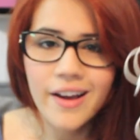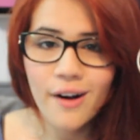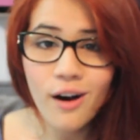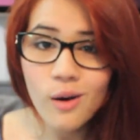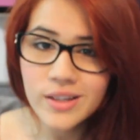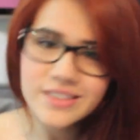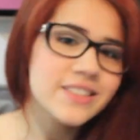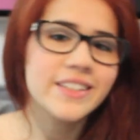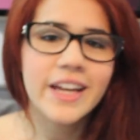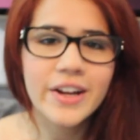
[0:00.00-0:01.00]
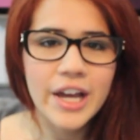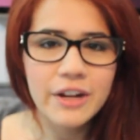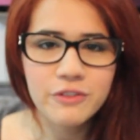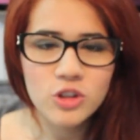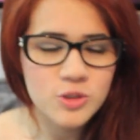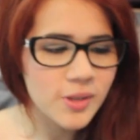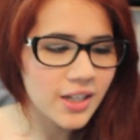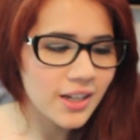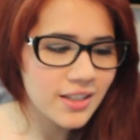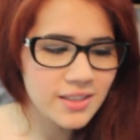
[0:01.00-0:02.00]
I always need to carry headphones
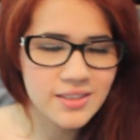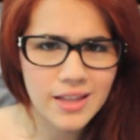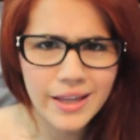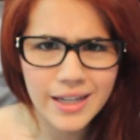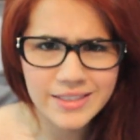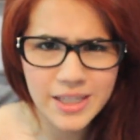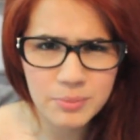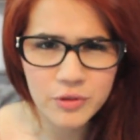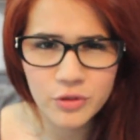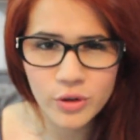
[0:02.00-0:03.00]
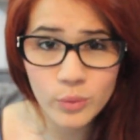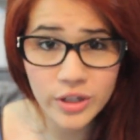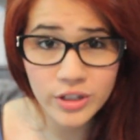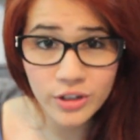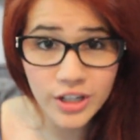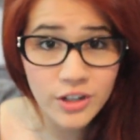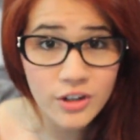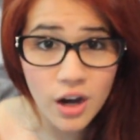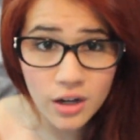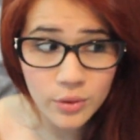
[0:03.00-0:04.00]
because, like I said before, when you're in
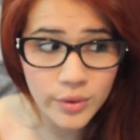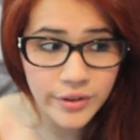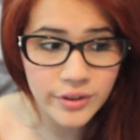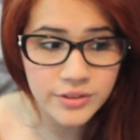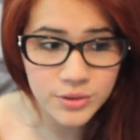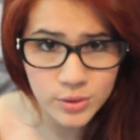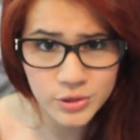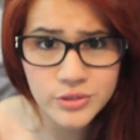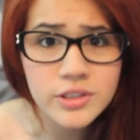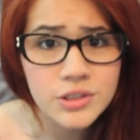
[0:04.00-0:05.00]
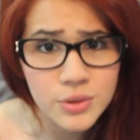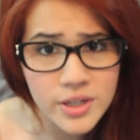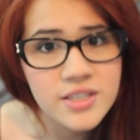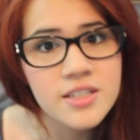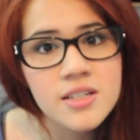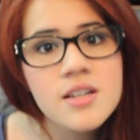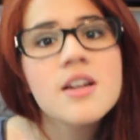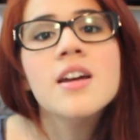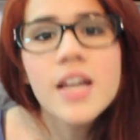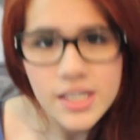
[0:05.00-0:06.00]
an awkward social situation,
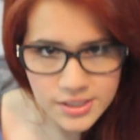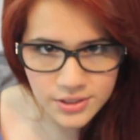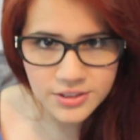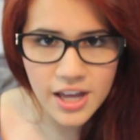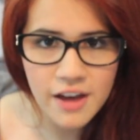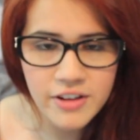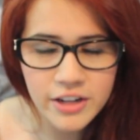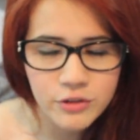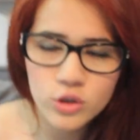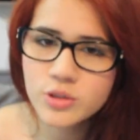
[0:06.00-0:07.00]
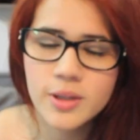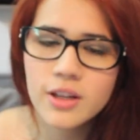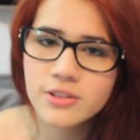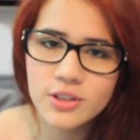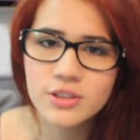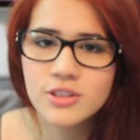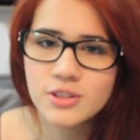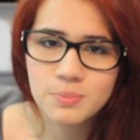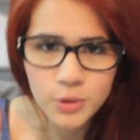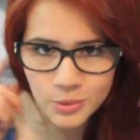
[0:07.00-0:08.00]
it's good to have headphones because you could
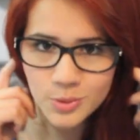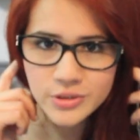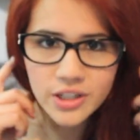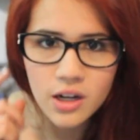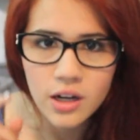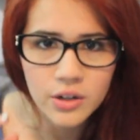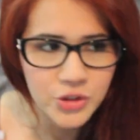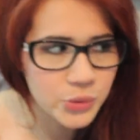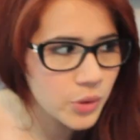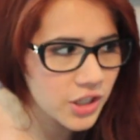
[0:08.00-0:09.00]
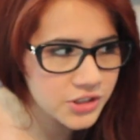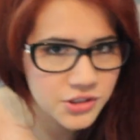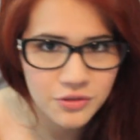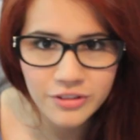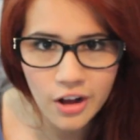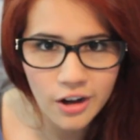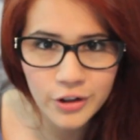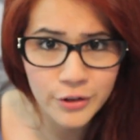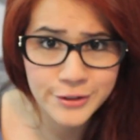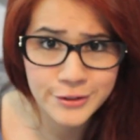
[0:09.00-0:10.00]
just put music on or watch a
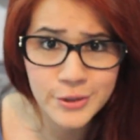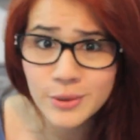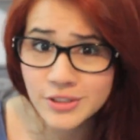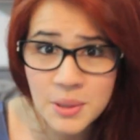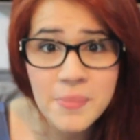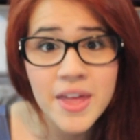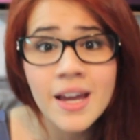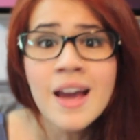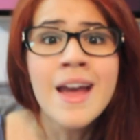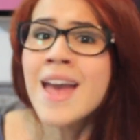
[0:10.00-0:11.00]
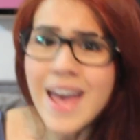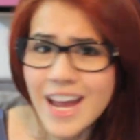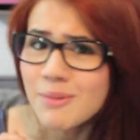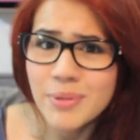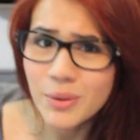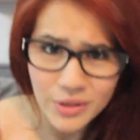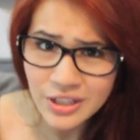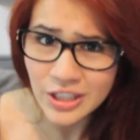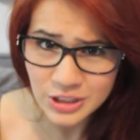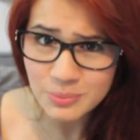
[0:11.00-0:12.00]
vlog or show or something and be
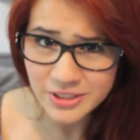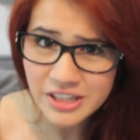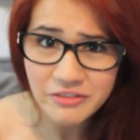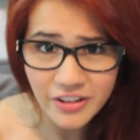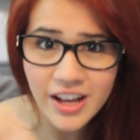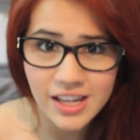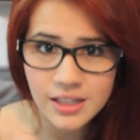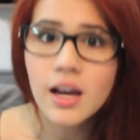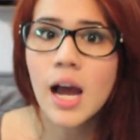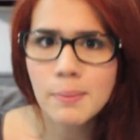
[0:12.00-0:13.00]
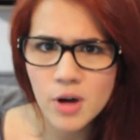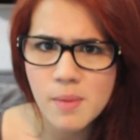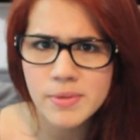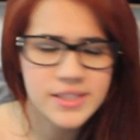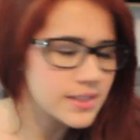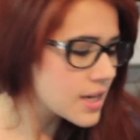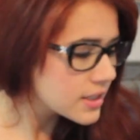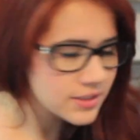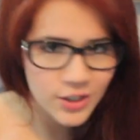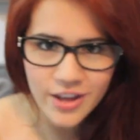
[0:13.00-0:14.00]
100% fine. I promise.
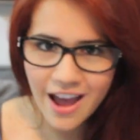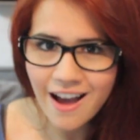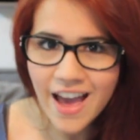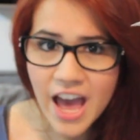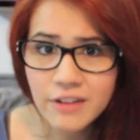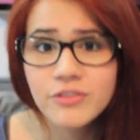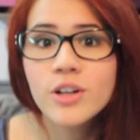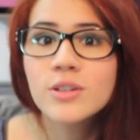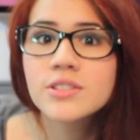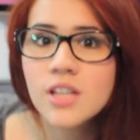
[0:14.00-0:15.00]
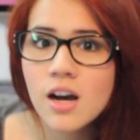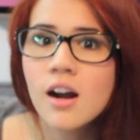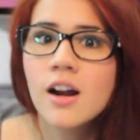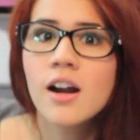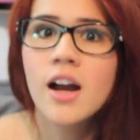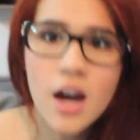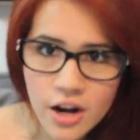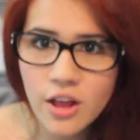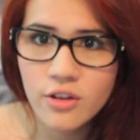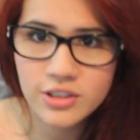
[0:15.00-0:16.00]
So yeah, headphones are
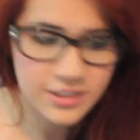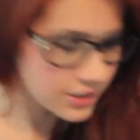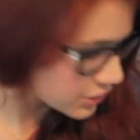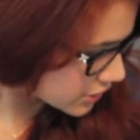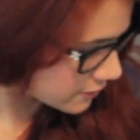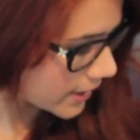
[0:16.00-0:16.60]
another essential of